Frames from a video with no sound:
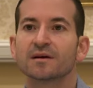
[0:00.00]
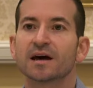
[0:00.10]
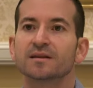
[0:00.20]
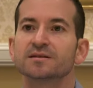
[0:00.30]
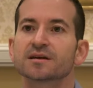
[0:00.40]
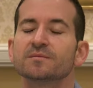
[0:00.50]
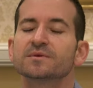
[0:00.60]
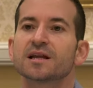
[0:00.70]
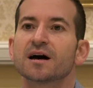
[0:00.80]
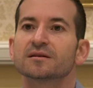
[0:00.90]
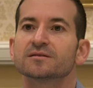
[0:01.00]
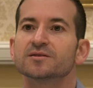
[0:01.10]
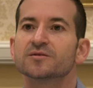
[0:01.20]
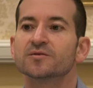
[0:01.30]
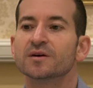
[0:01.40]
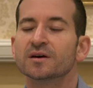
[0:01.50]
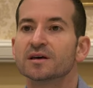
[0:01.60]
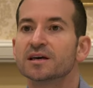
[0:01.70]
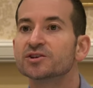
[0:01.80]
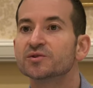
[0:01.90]
And this comes down to
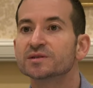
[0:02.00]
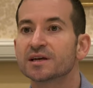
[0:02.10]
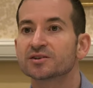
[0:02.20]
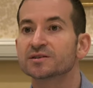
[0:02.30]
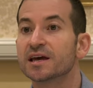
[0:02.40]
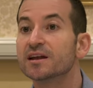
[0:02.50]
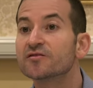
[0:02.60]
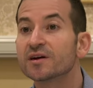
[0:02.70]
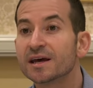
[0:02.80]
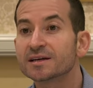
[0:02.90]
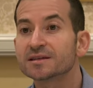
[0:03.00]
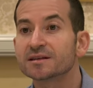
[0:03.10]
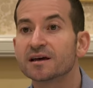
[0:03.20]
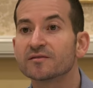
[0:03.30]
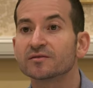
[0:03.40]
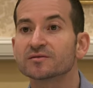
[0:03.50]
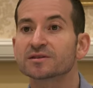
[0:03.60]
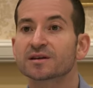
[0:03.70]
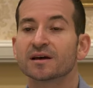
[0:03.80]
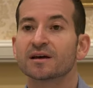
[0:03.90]
issues such as entry and exit levels